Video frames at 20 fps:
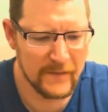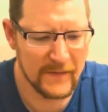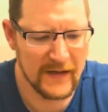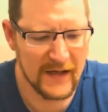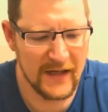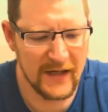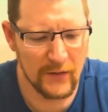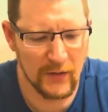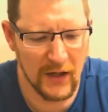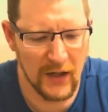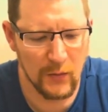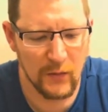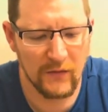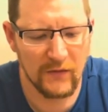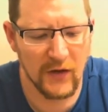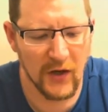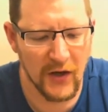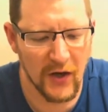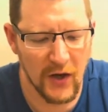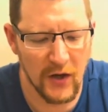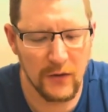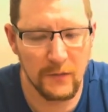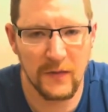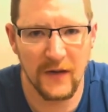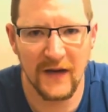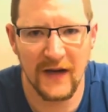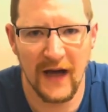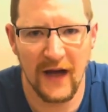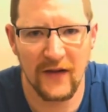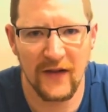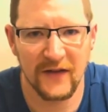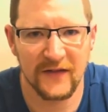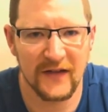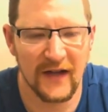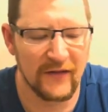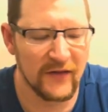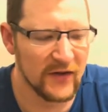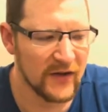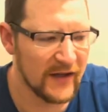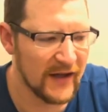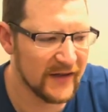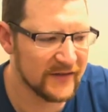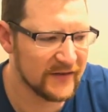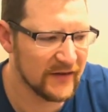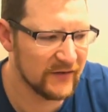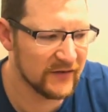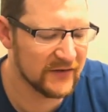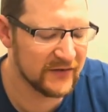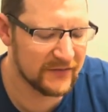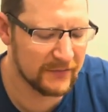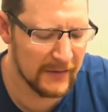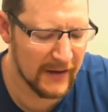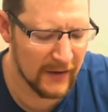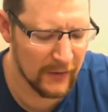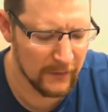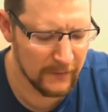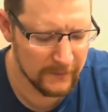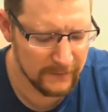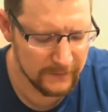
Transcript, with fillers: Anyway, we've got it open now. Let's have a let's have a smell.